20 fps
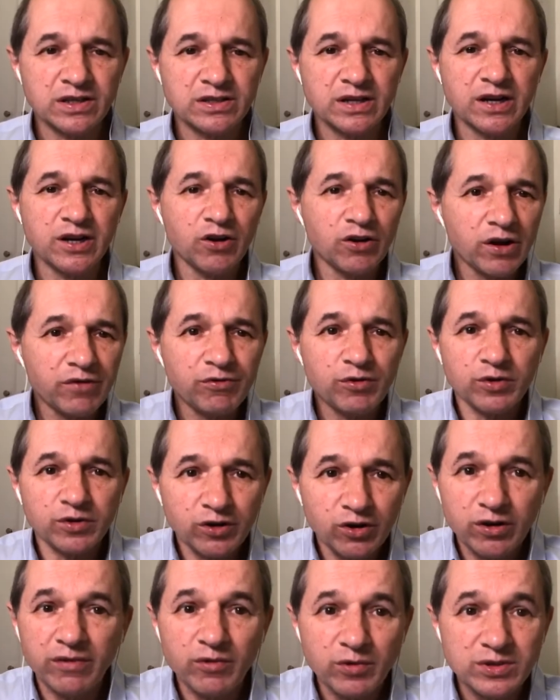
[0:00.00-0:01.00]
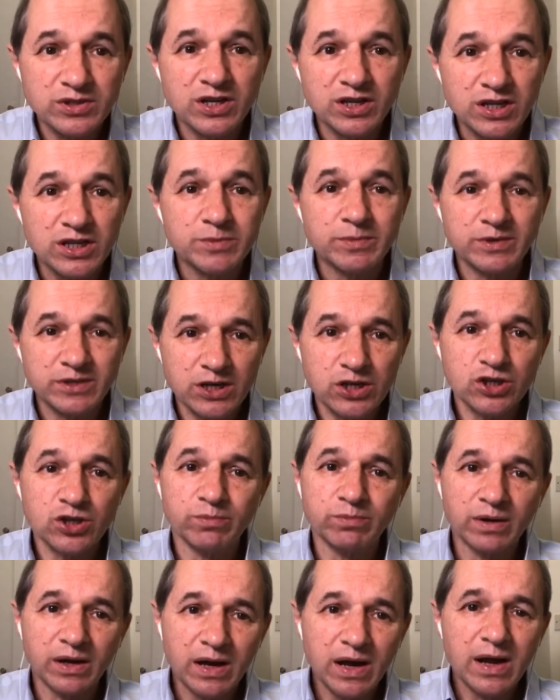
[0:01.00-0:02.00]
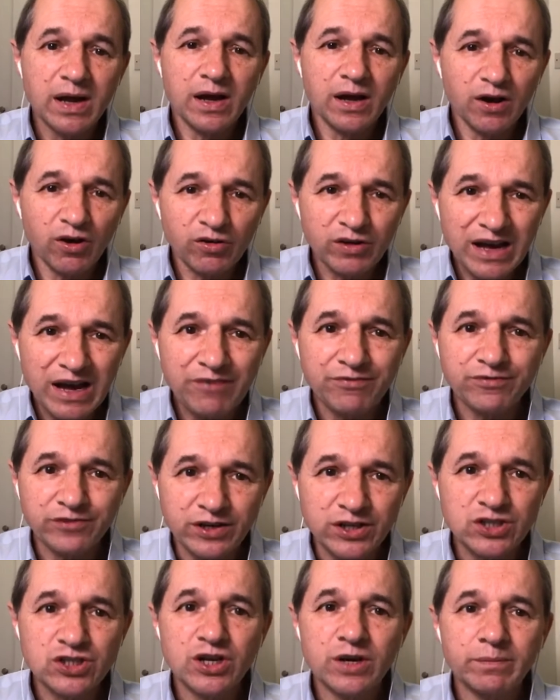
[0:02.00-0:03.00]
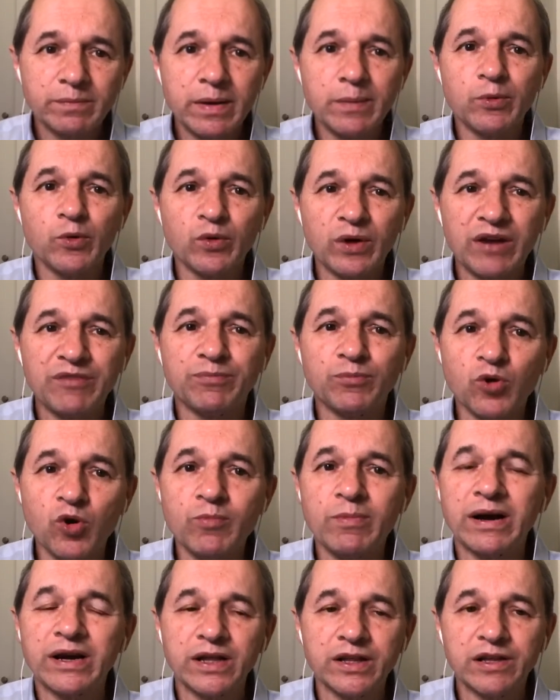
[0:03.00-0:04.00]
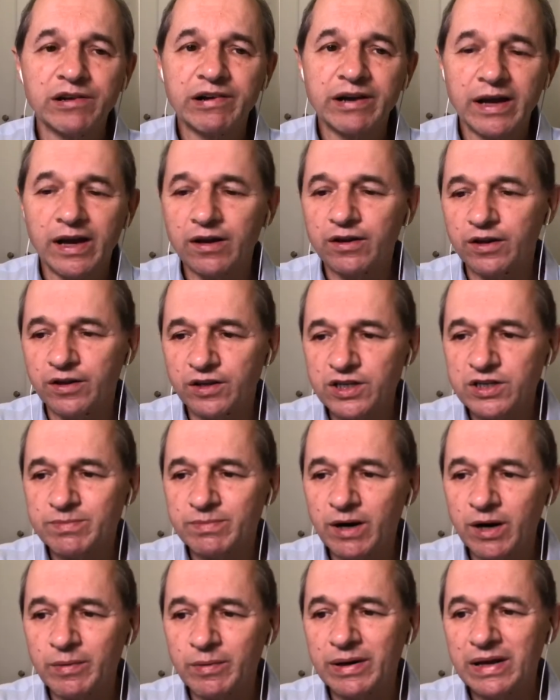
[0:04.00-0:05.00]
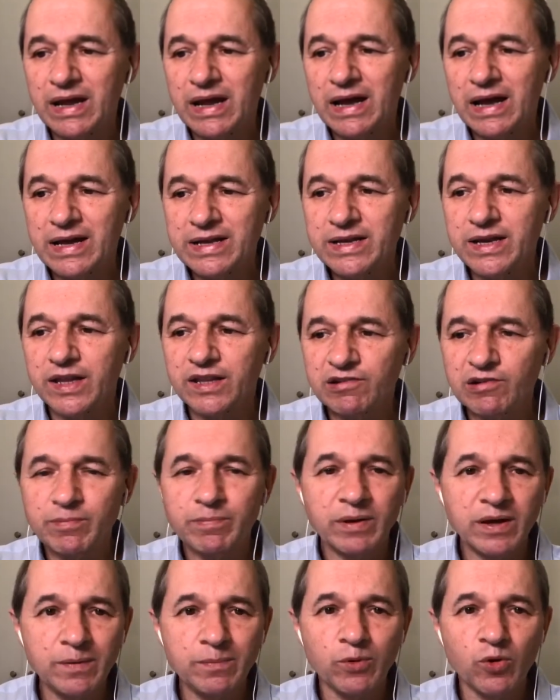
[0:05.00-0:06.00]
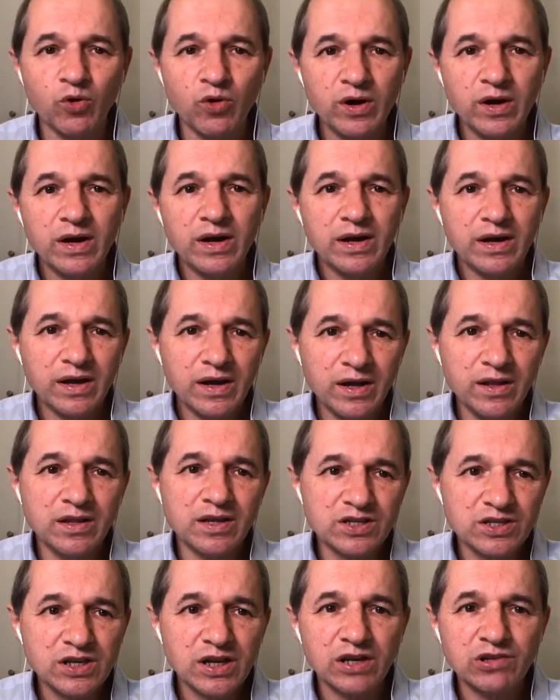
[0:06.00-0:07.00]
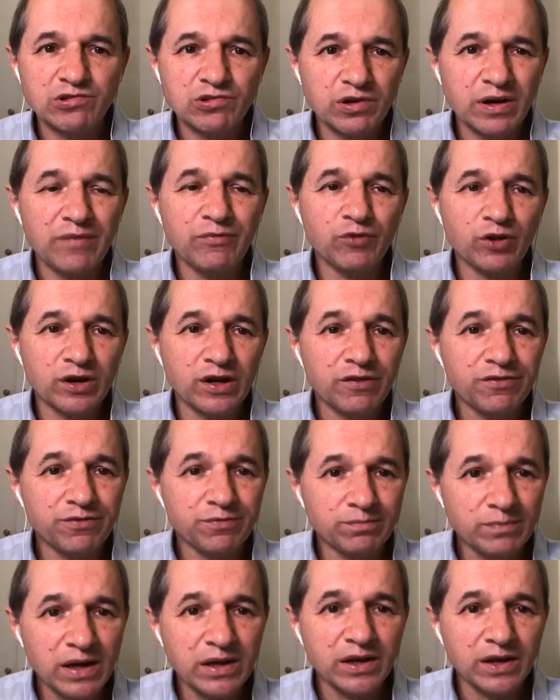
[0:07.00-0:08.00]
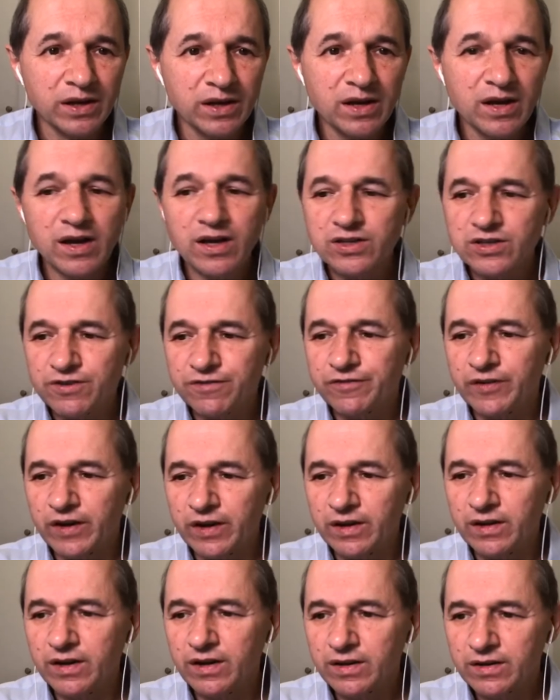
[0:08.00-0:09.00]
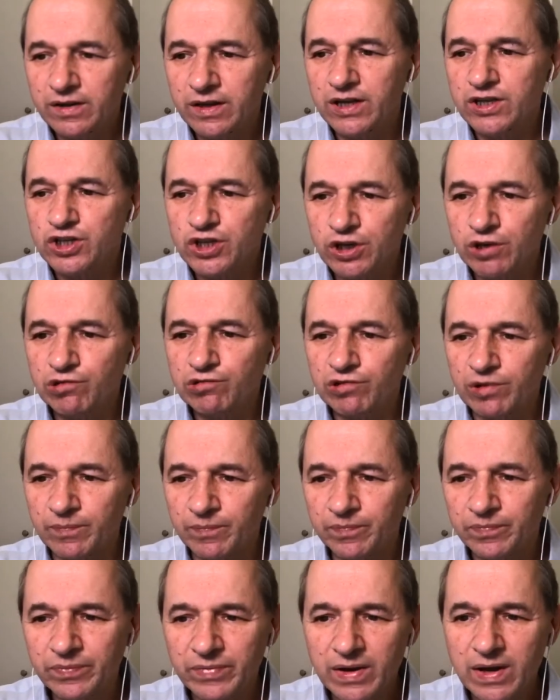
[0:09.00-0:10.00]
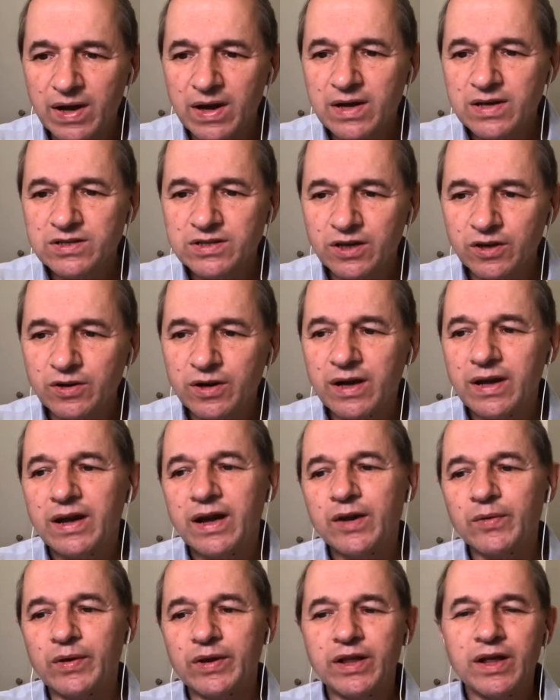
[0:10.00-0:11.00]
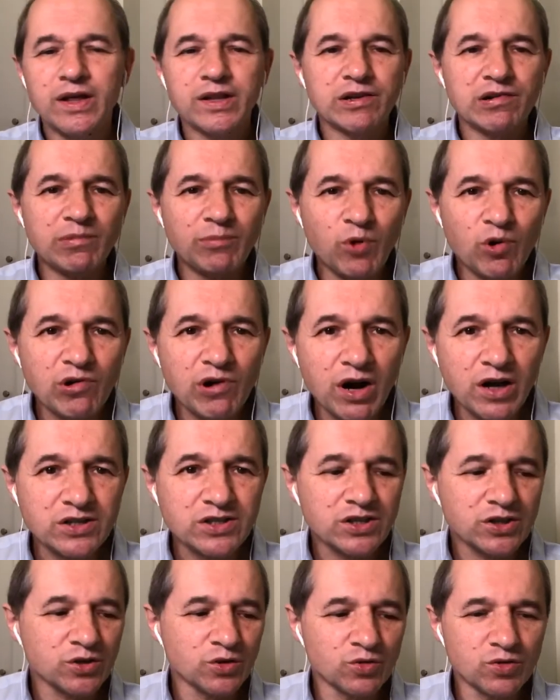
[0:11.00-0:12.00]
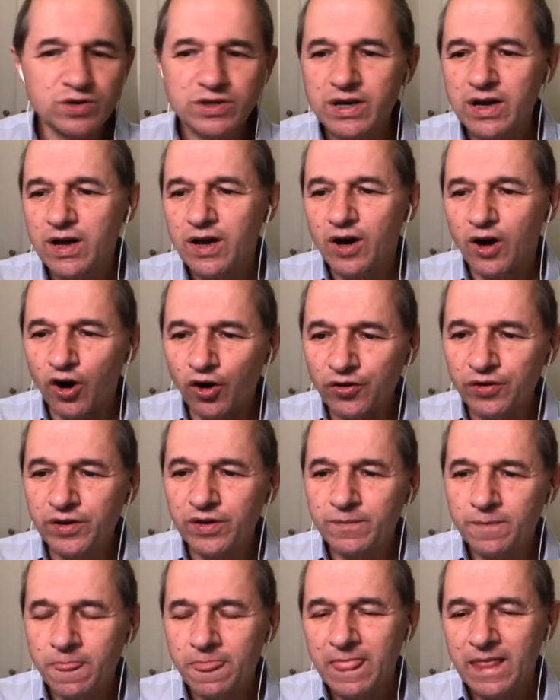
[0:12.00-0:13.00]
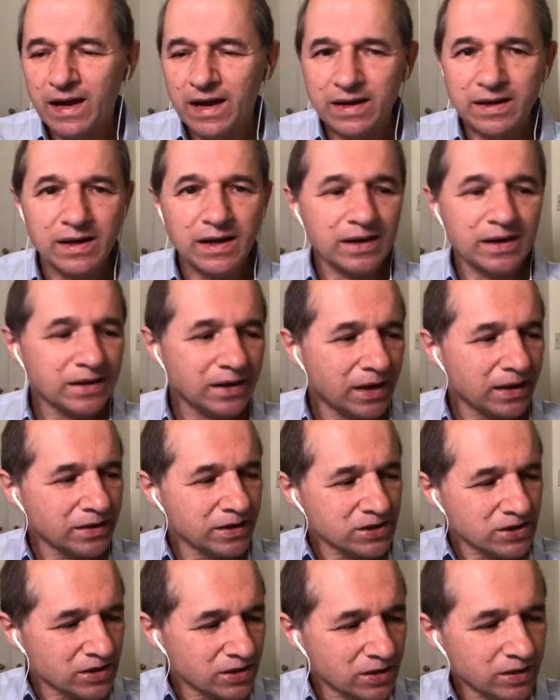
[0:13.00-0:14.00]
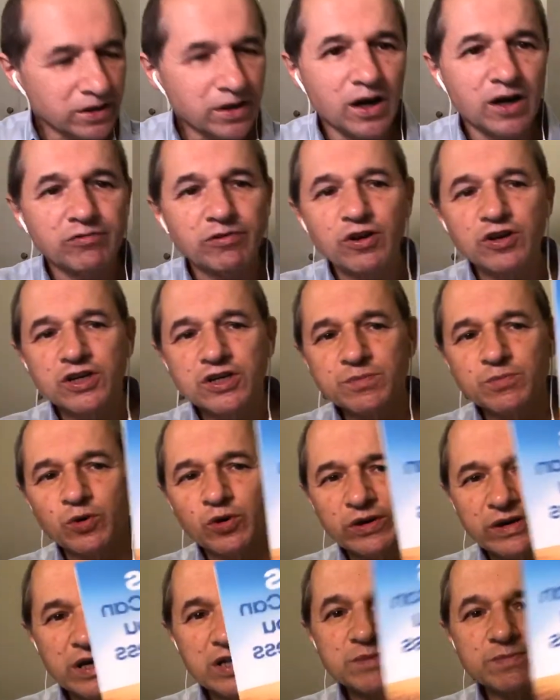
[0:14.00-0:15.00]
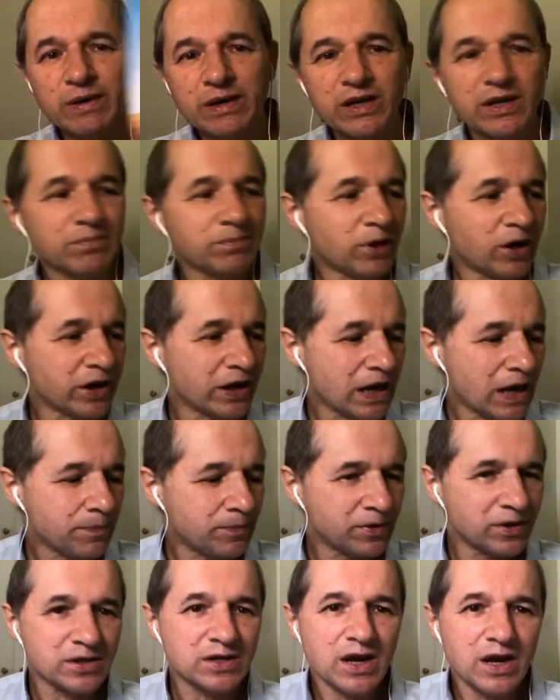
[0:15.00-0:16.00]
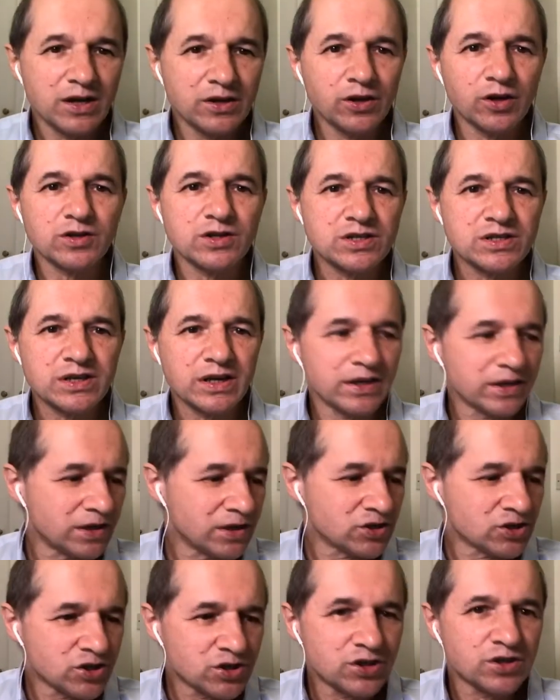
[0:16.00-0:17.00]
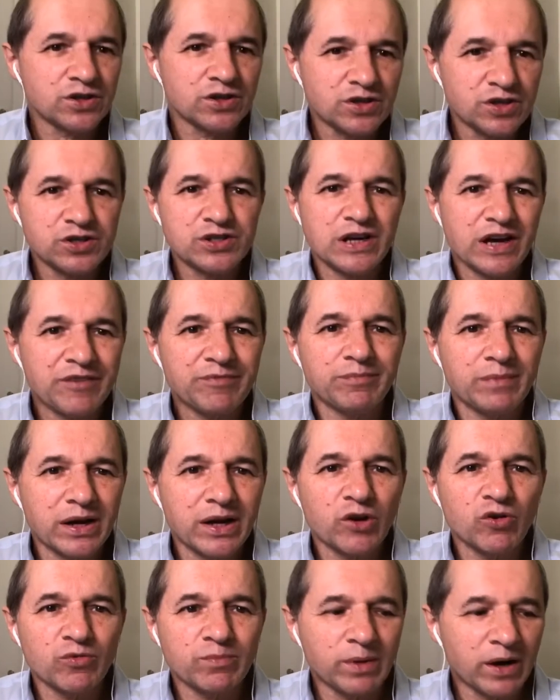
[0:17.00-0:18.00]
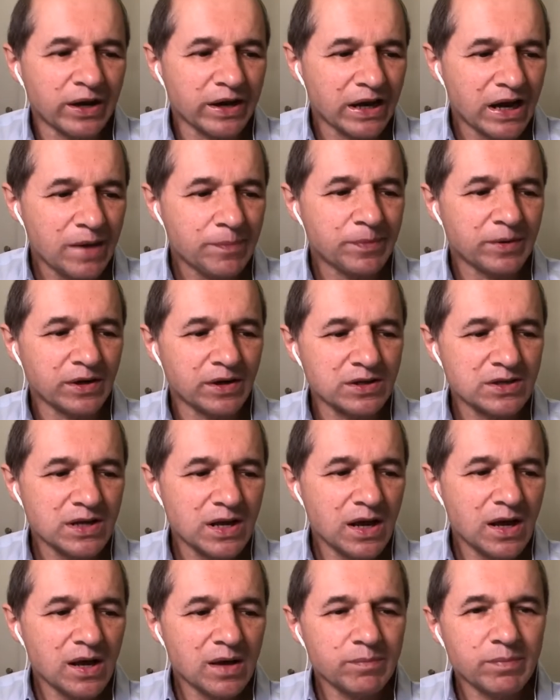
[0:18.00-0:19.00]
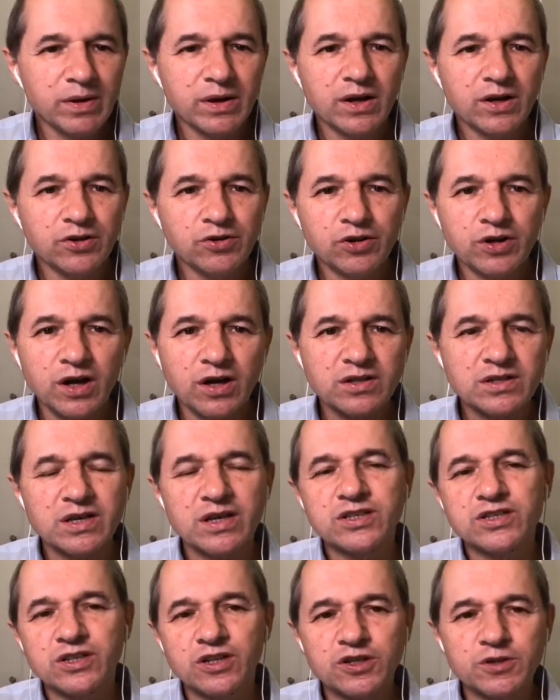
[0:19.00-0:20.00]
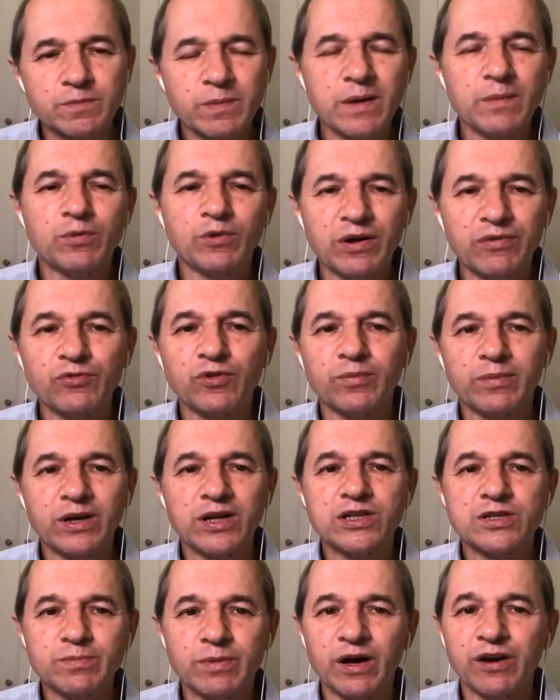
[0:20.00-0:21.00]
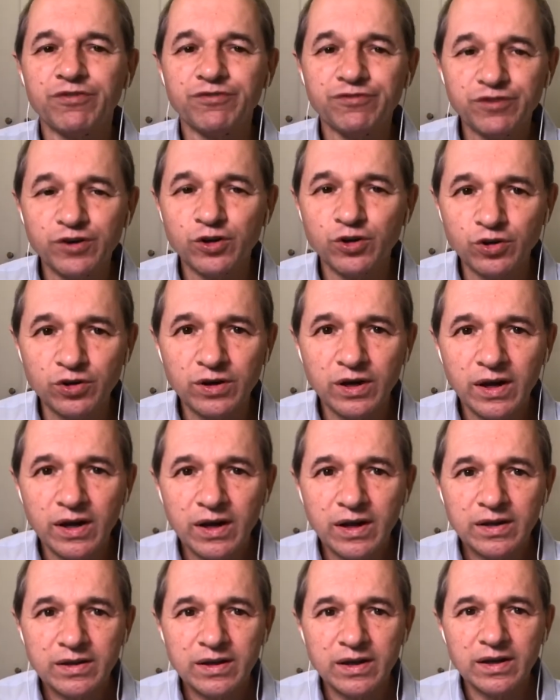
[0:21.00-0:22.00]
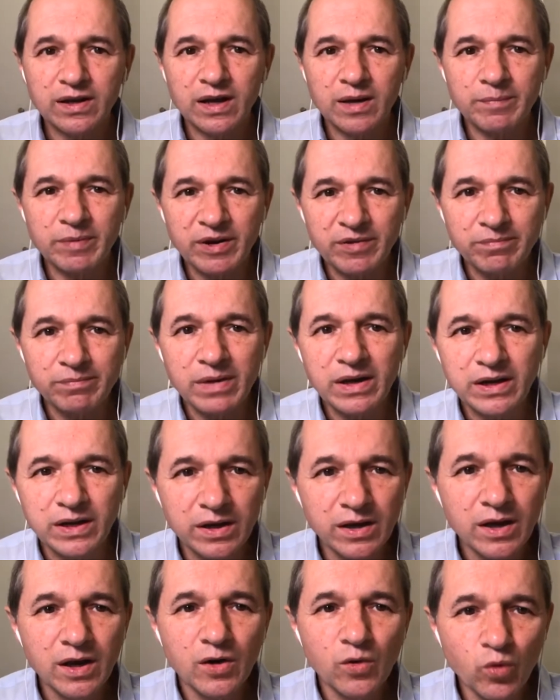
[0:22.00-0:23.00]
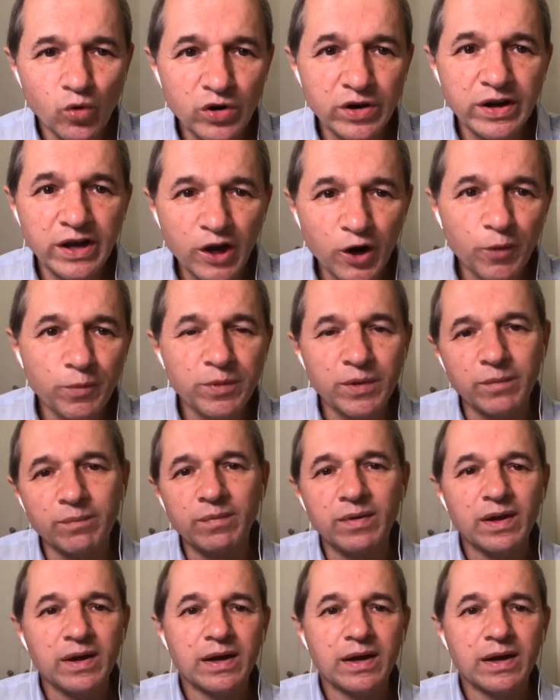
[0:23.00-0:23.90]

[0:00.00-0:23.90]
Now, not, every, not everyone's in this position, but on average, people will have more money in their account at this moment. And yet there are people in this country who haven't got enough money to feed their children. So anyway, there are more articles on... And this, you know, I wrote this book, Yes, Money Can Buy You Happiness, not to say that just because you have money it will buy you happiness, but you can't say to those people who haven't got money to buy food that a bit of money wouldn't help them.